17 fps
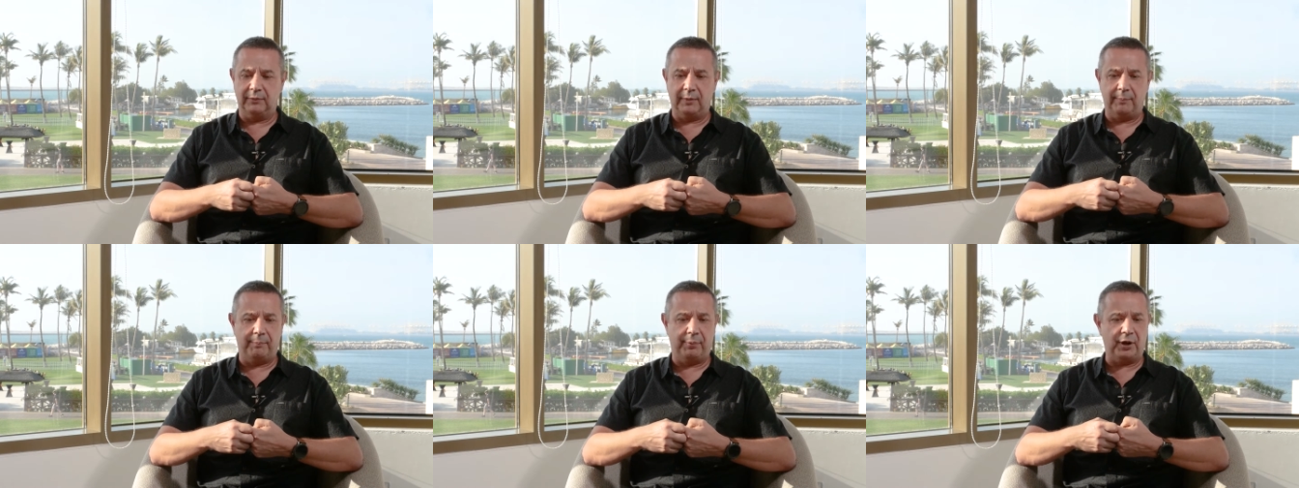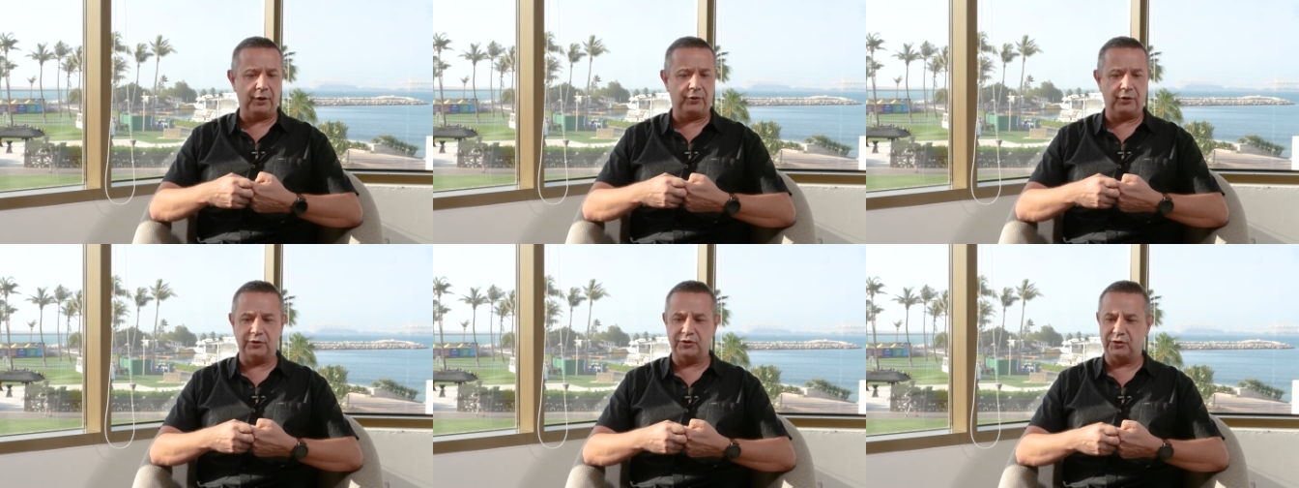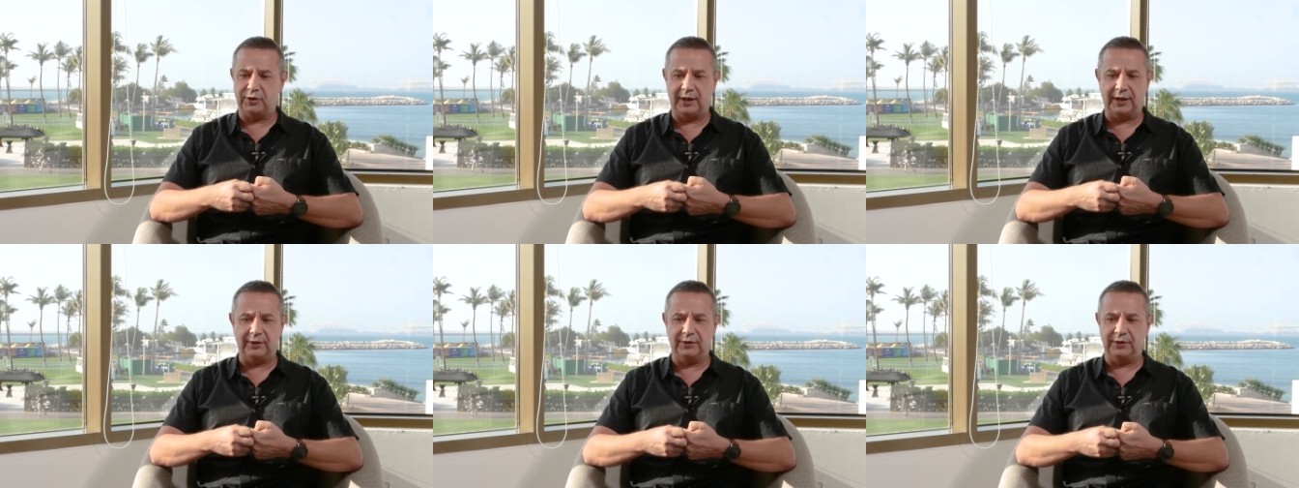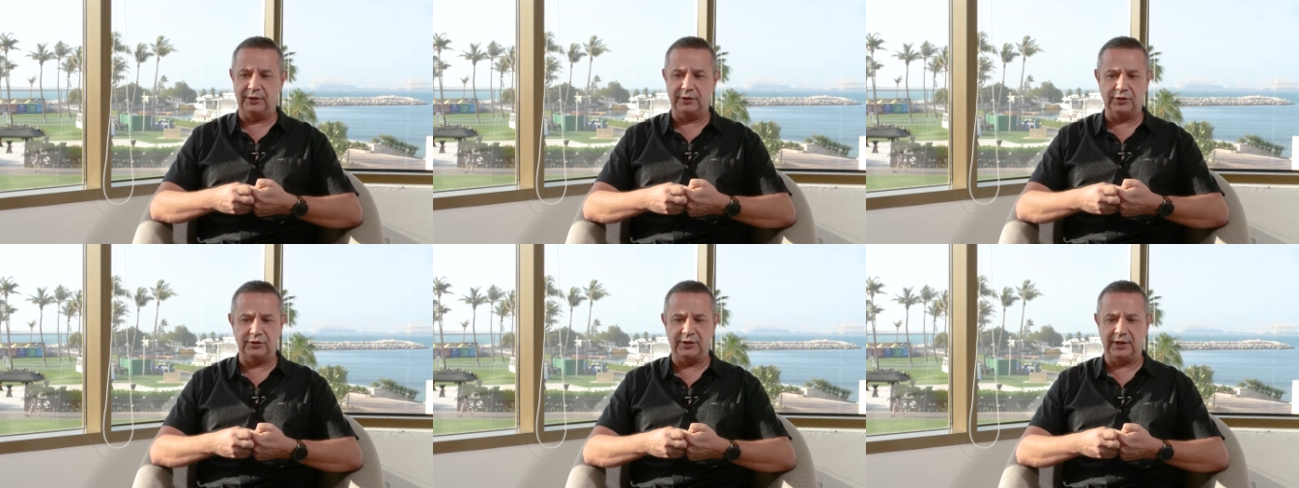both Australia
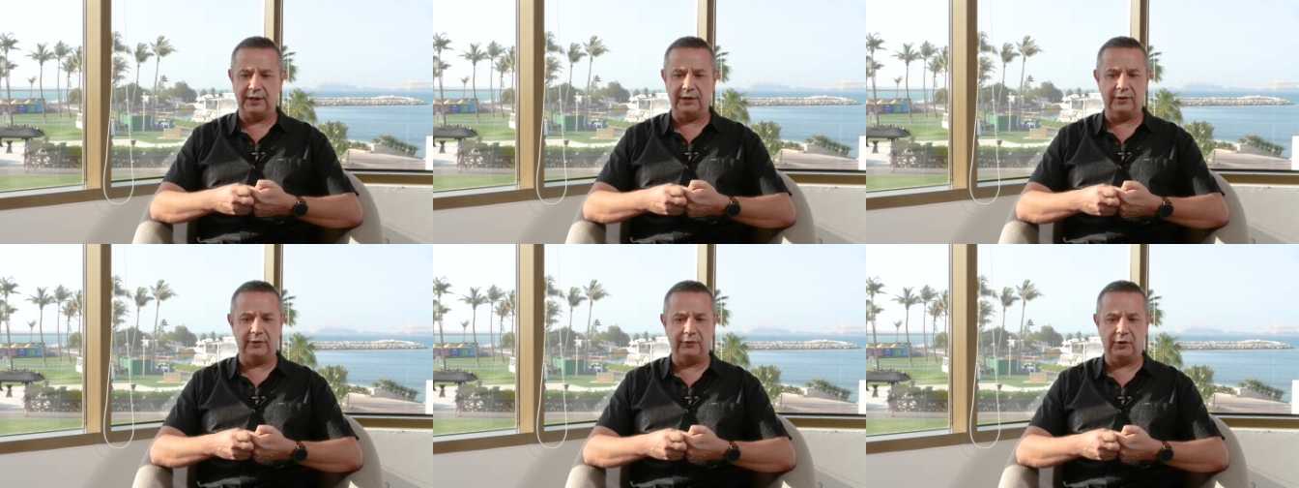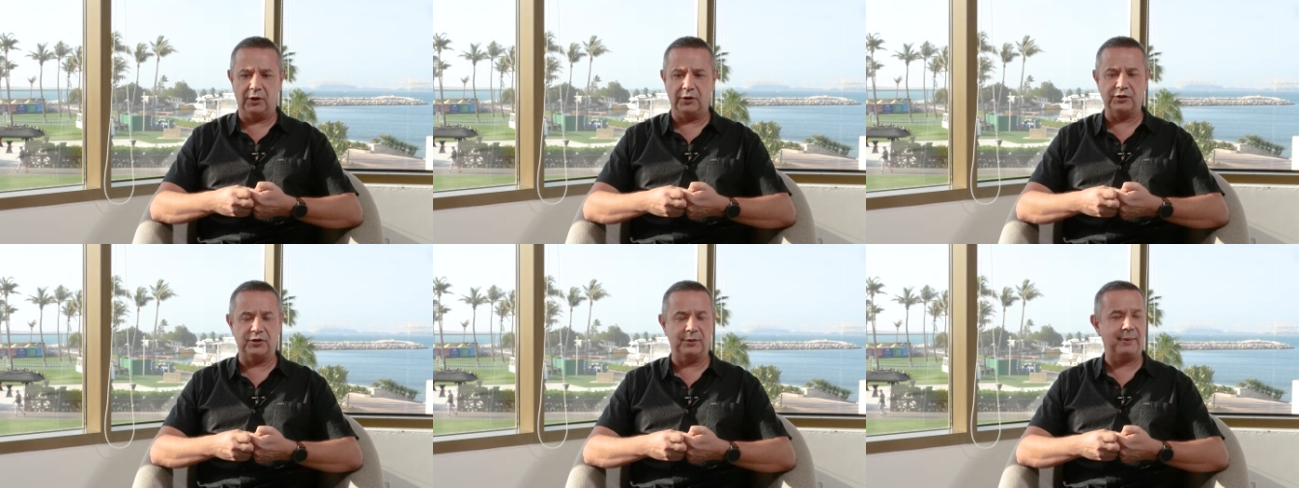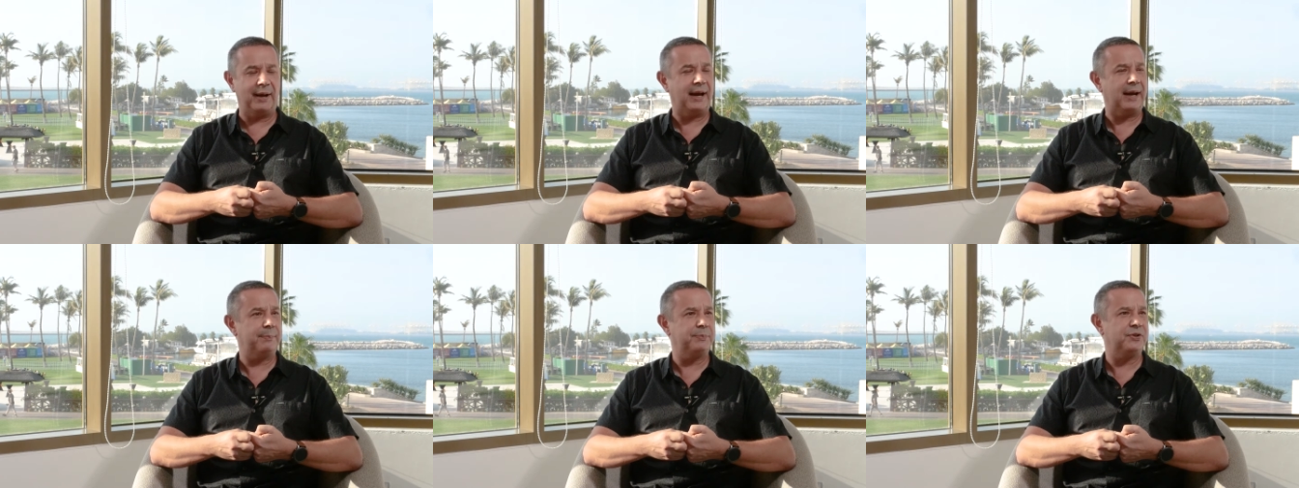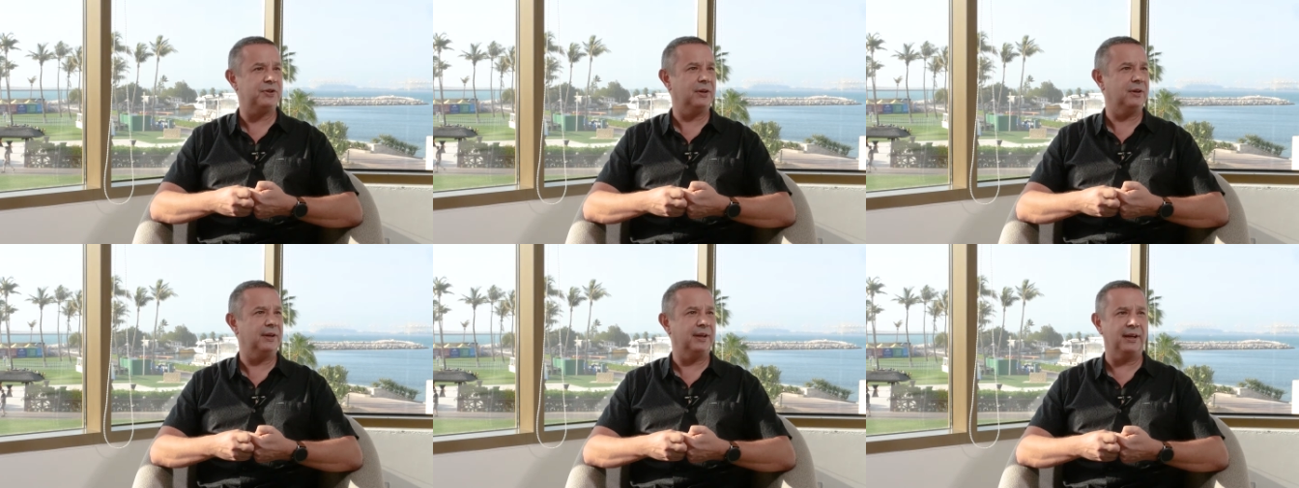and New Zealand have got some
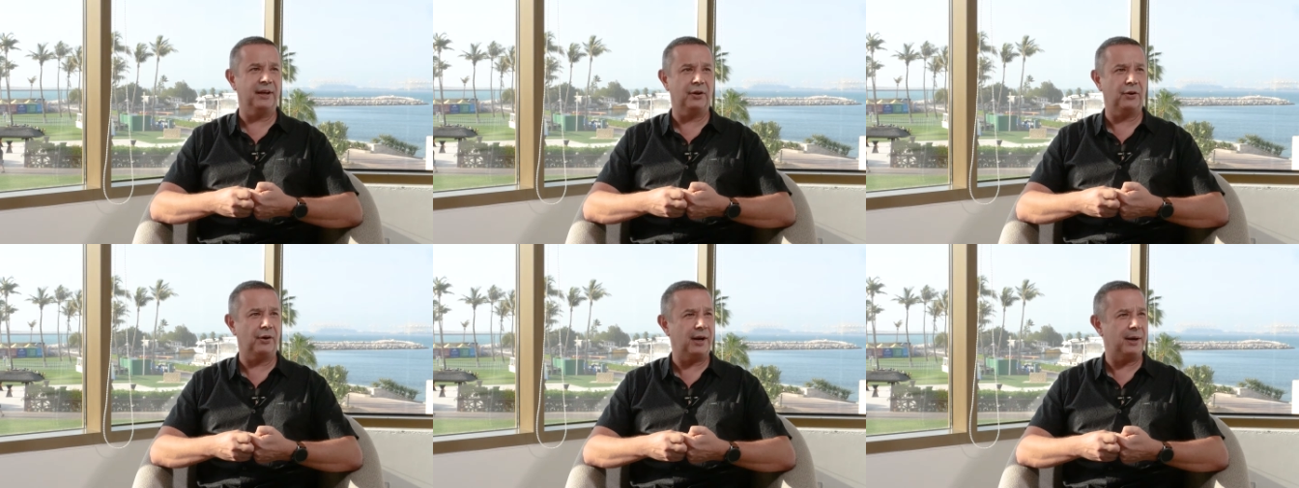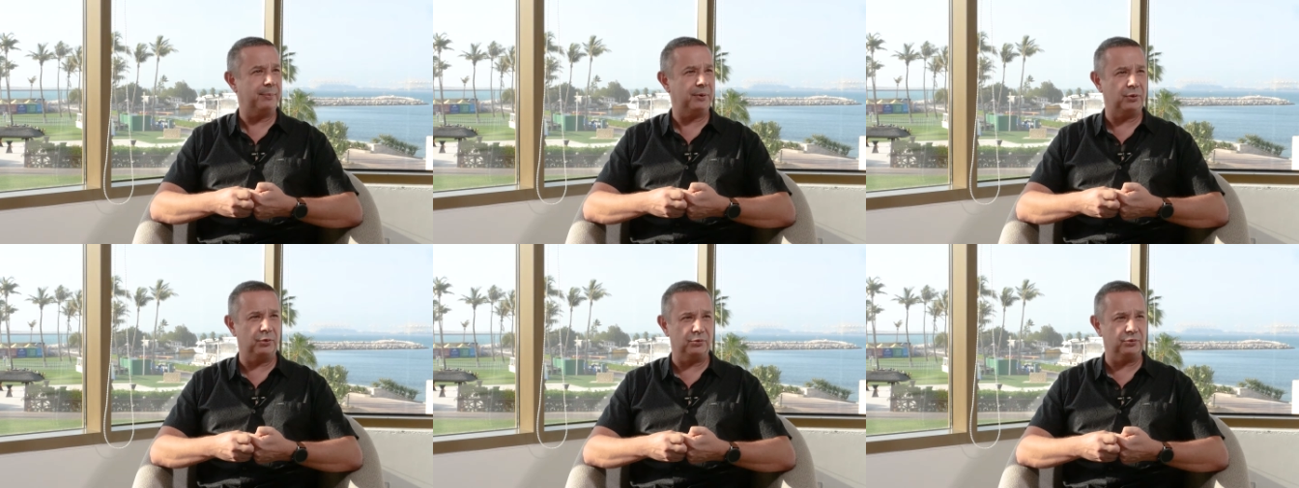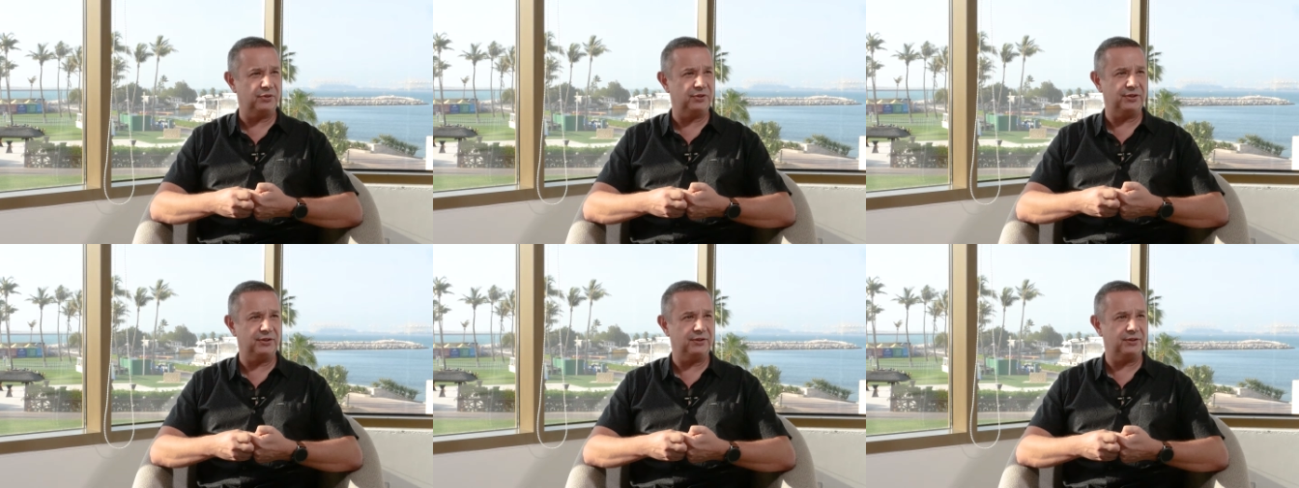absolutely incredible